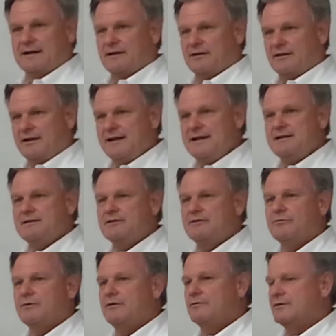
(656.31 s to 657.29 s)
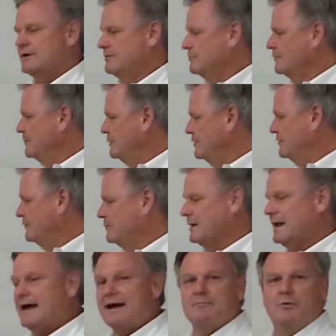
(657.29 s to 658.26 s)
It'll lighten grout, it'll remove
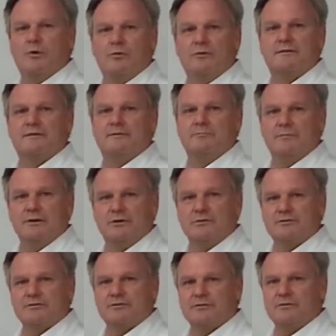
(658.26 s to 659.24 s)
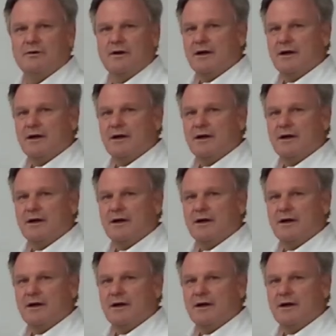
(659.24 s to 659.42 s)
black mold and mildew.